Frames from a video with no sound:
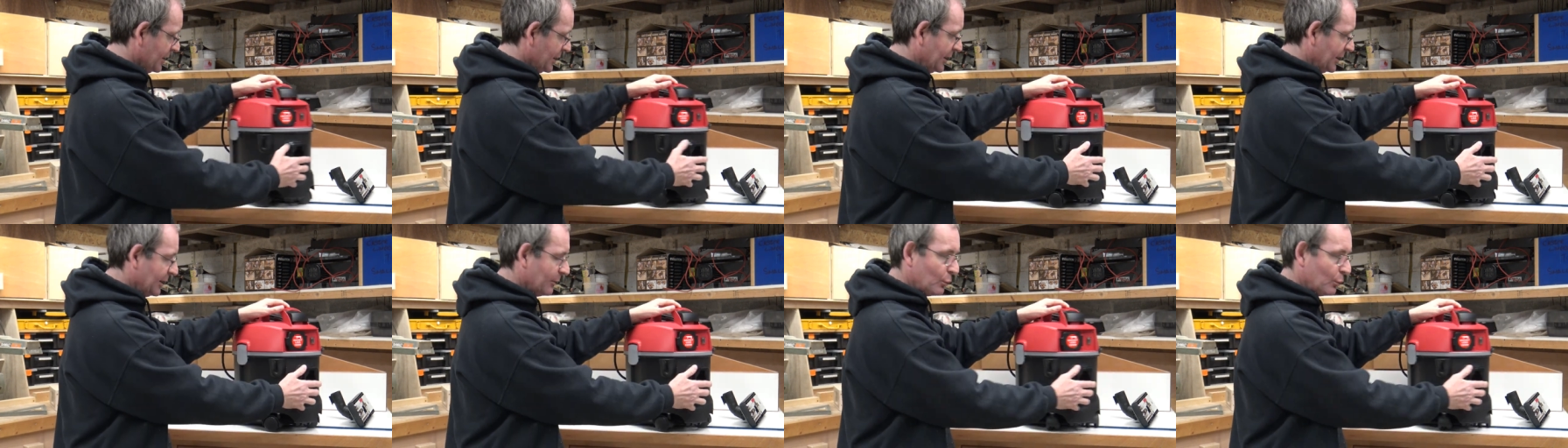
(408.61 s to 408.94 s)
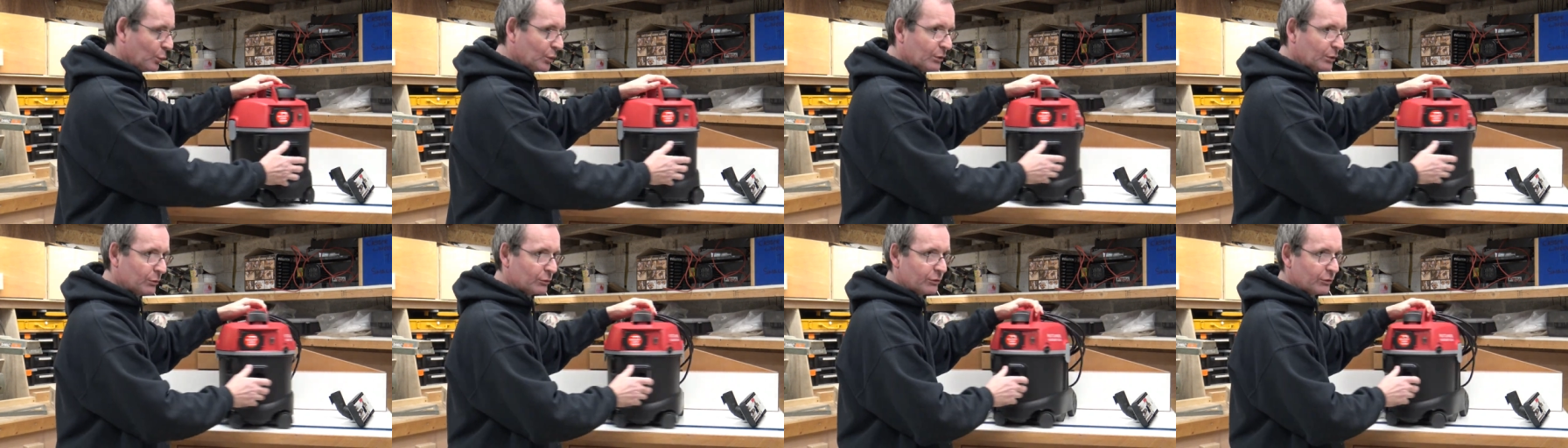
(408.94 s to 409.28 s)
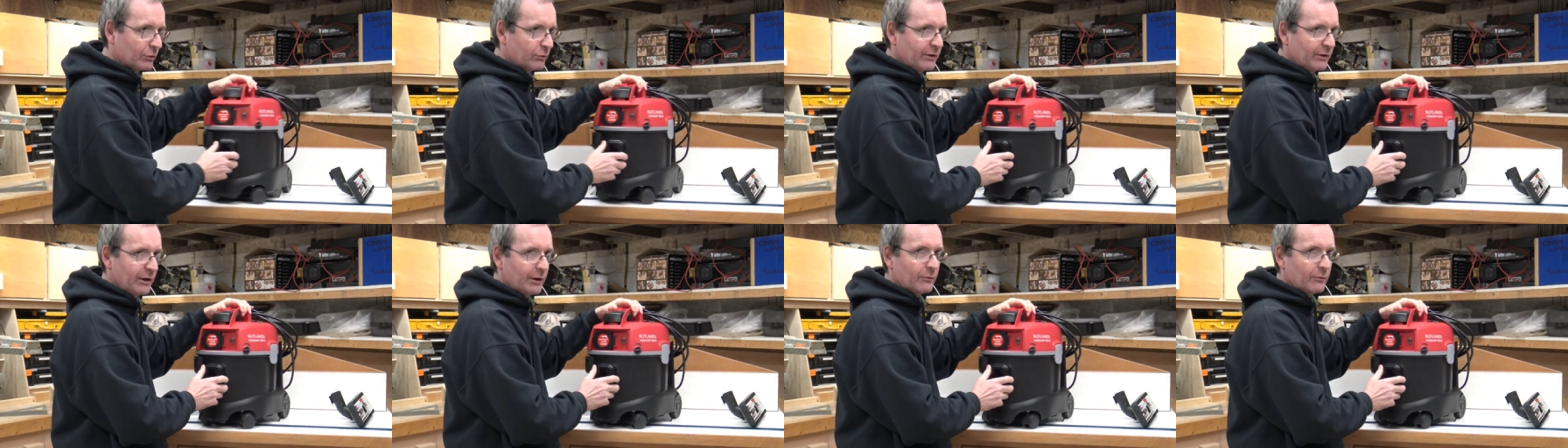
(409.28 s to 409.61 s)
it wheels
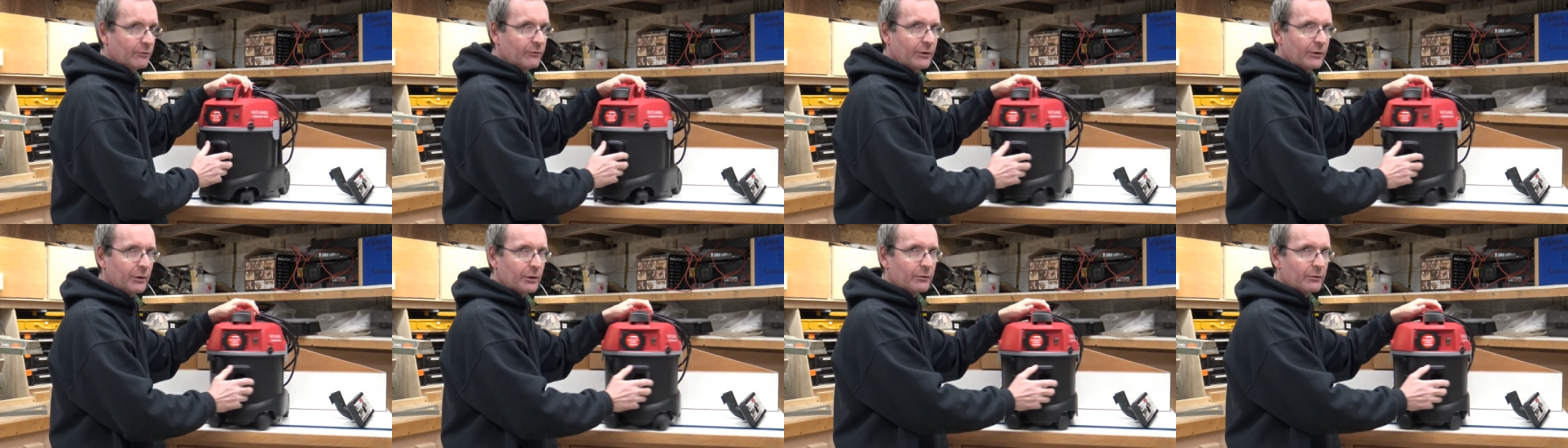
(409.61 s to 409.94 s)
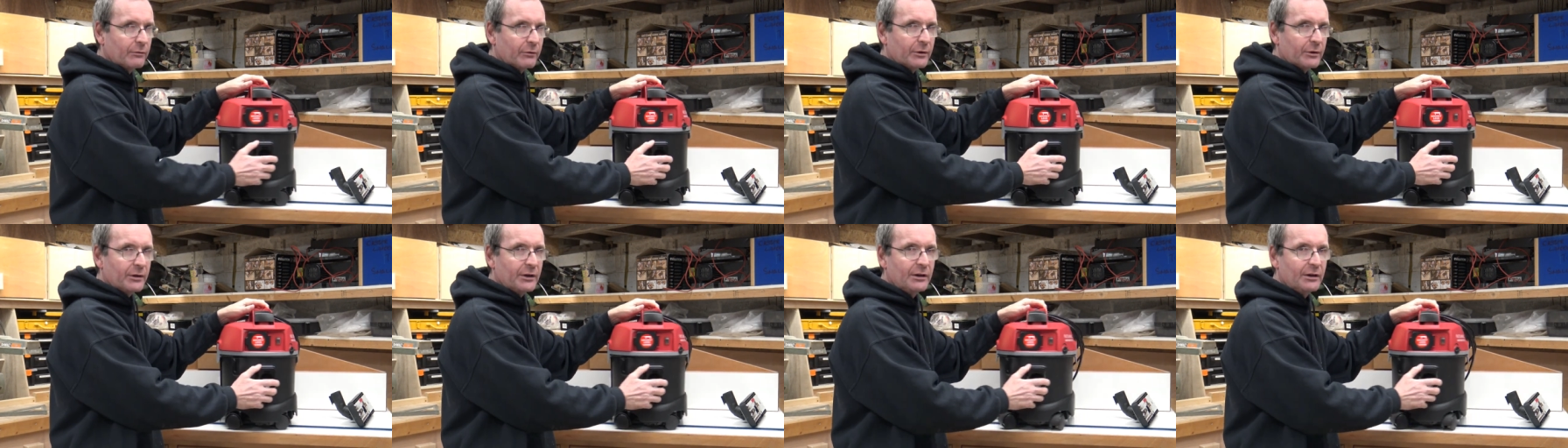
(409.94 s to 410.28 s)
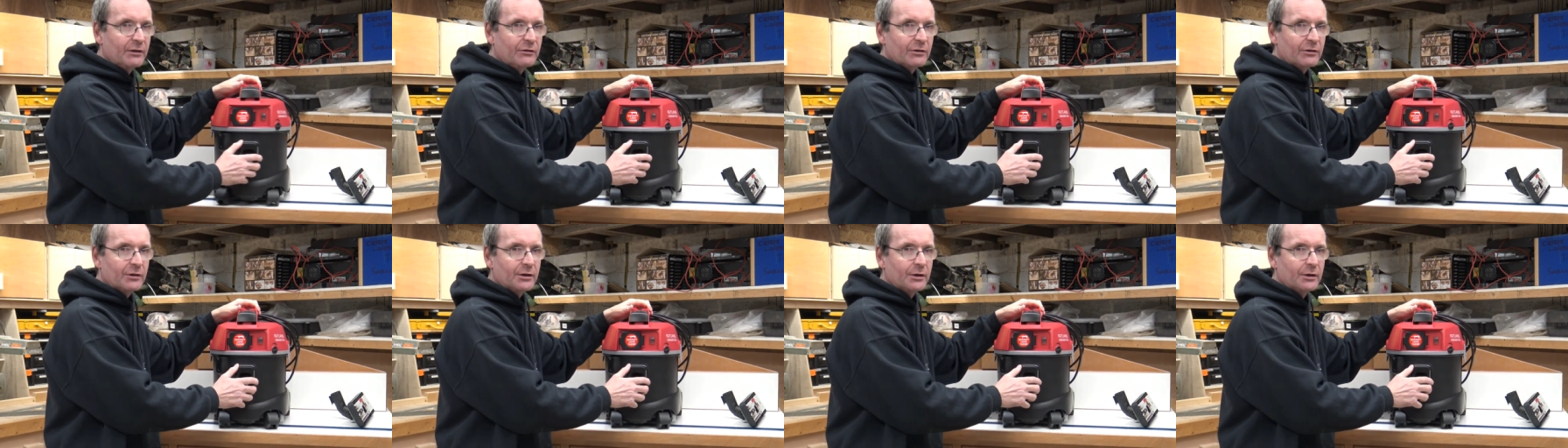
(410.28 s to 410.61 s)
around very very
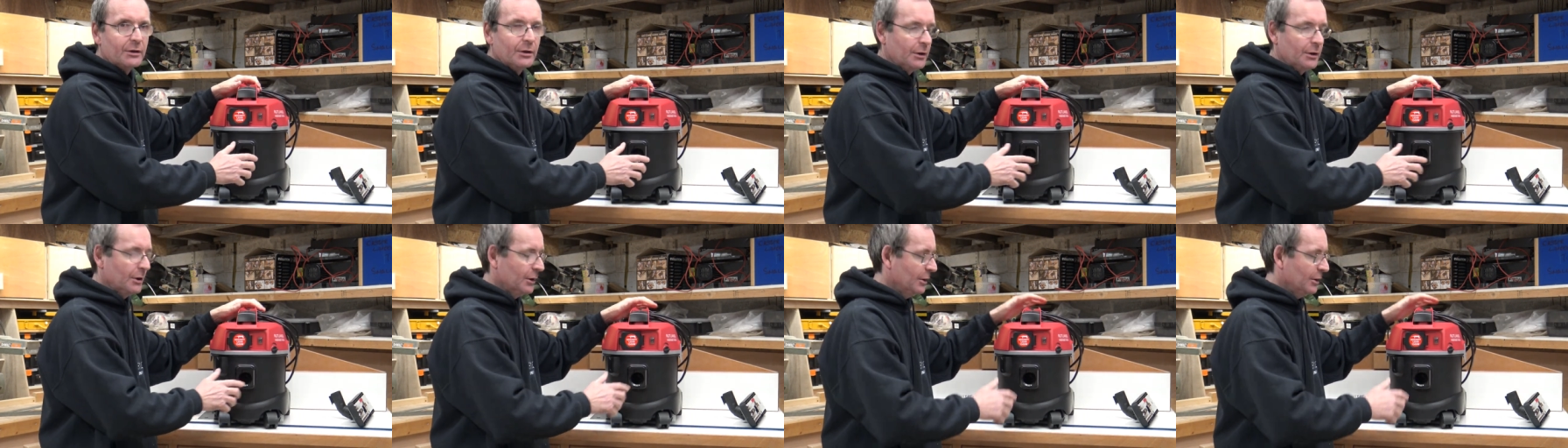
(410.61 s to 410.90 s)
easily